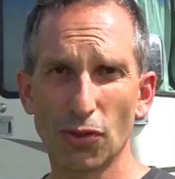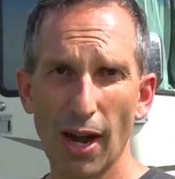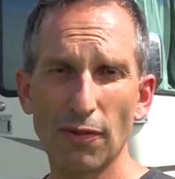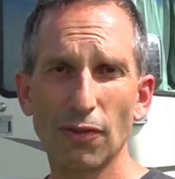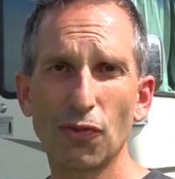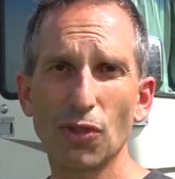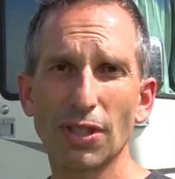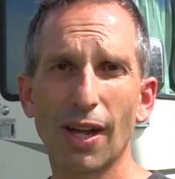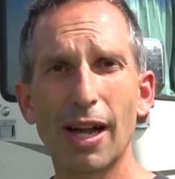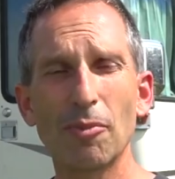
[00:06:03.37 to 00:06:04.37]
travel full
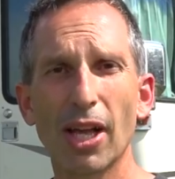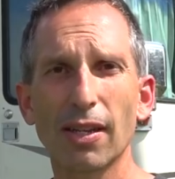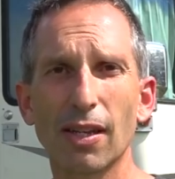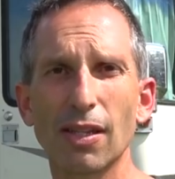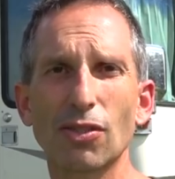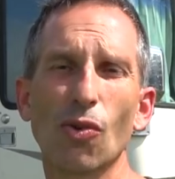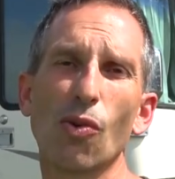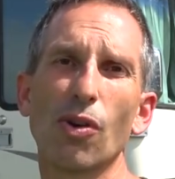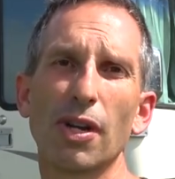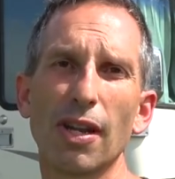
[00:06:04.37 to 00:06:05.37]
time like us,
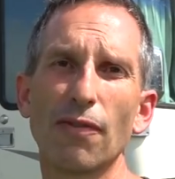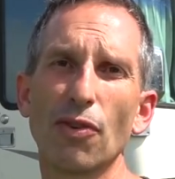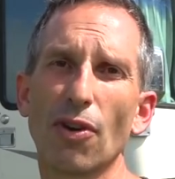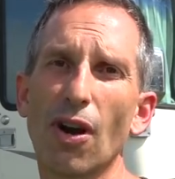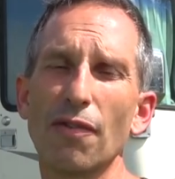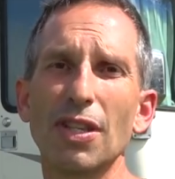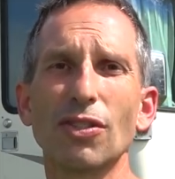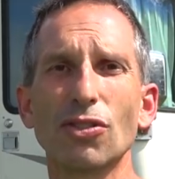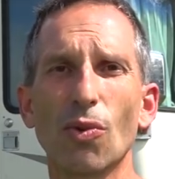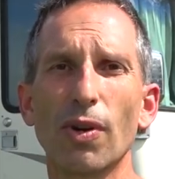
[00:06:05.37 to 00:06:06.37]
or if your RV
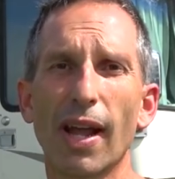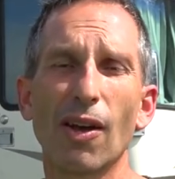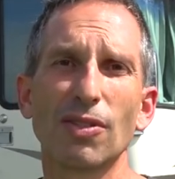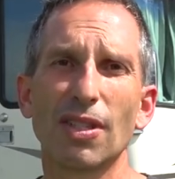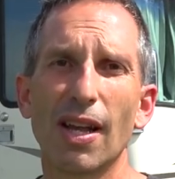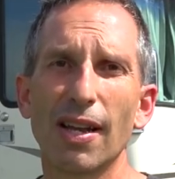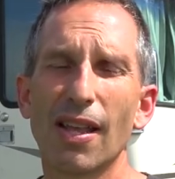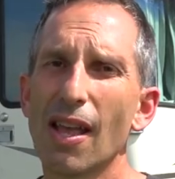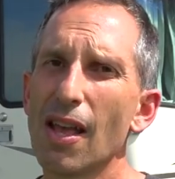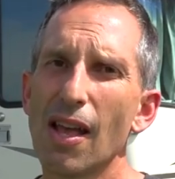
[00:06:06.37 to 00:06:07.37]
is stored outside,
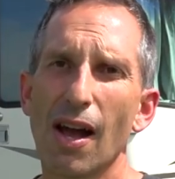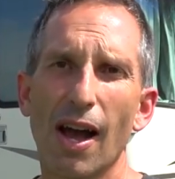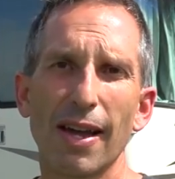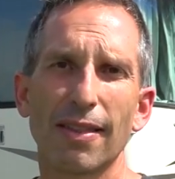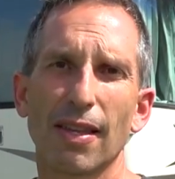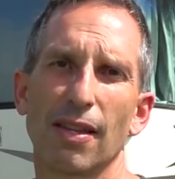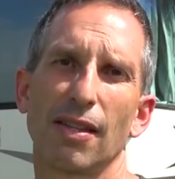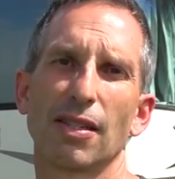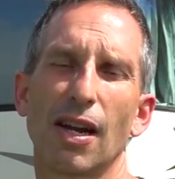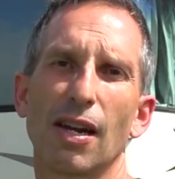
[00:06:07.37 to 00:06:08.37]
I think
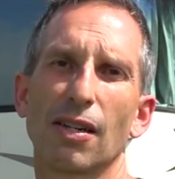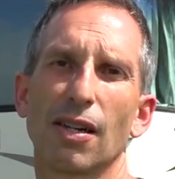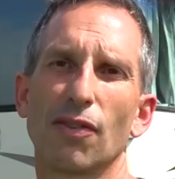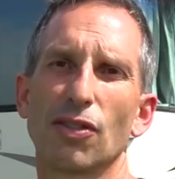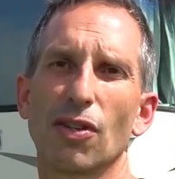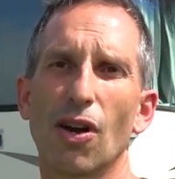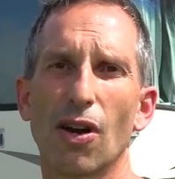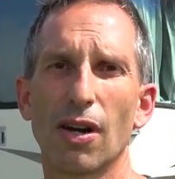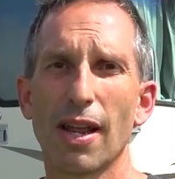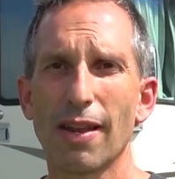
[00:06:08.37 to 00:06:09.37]
that tire covers
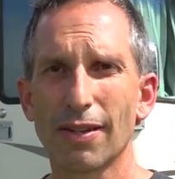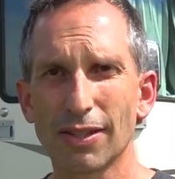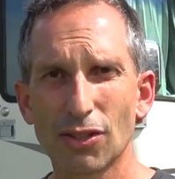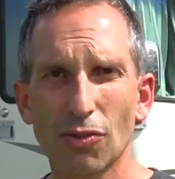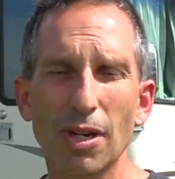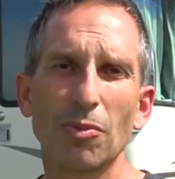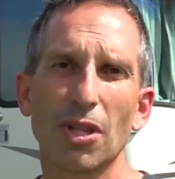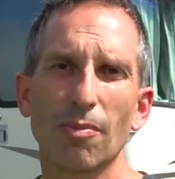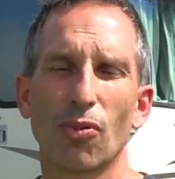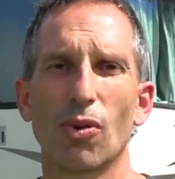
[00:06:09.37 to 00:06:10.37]
are an
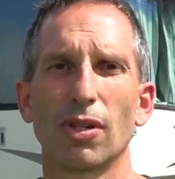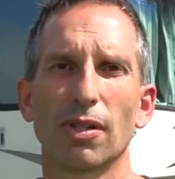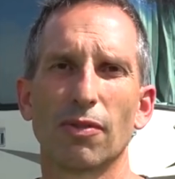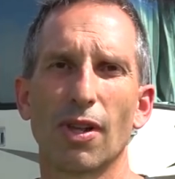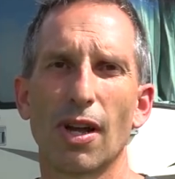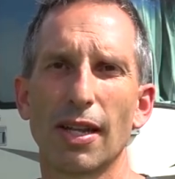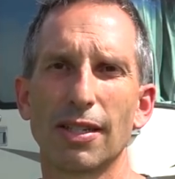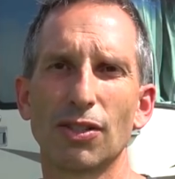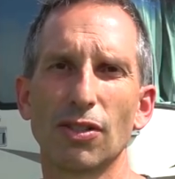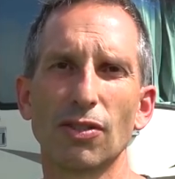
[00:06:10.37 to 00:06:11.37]
extremely important
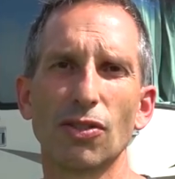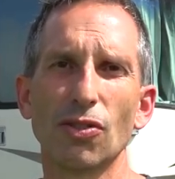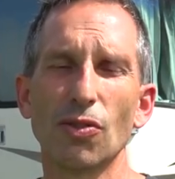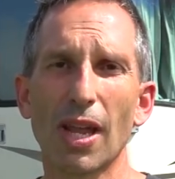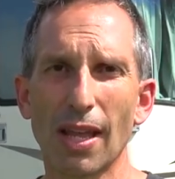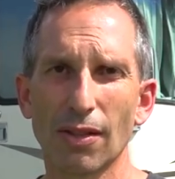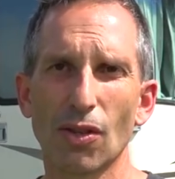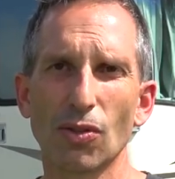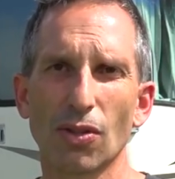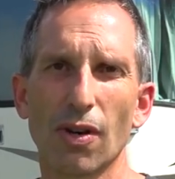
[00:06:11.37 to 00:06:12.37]
addition to
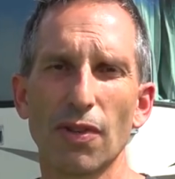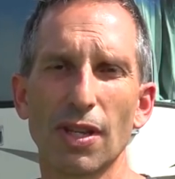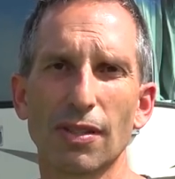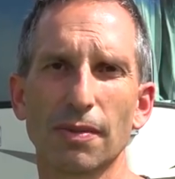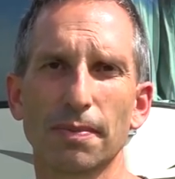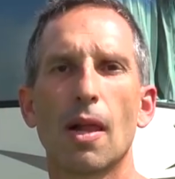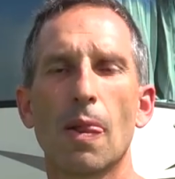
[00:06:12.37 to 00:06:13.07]
those RVs.